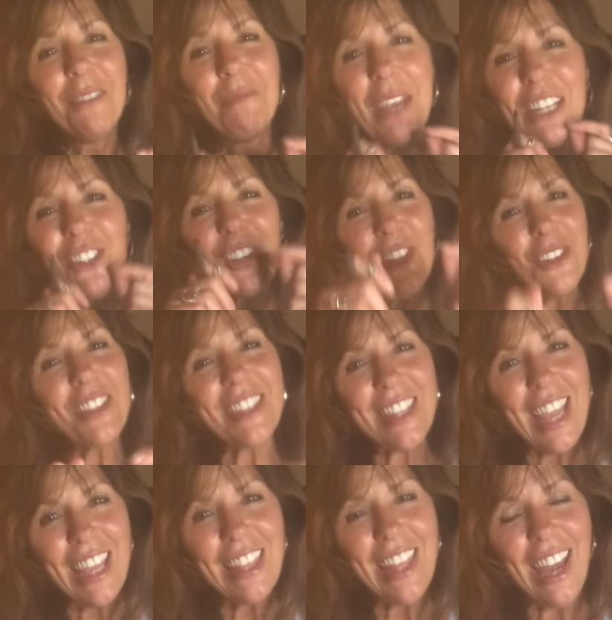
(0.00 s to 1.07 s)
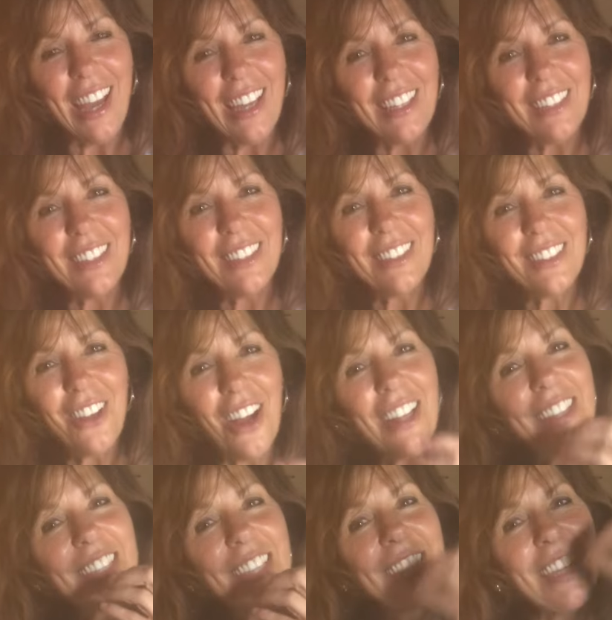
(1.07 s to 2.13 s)
make sure you say that.
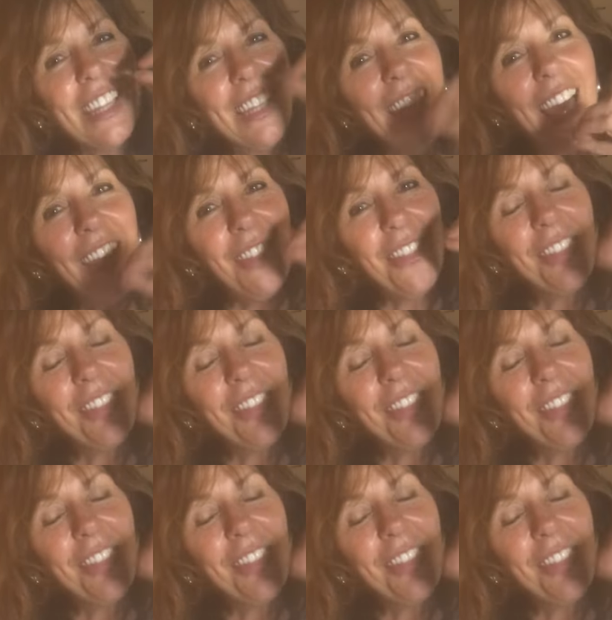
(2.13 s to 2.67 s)
God says, let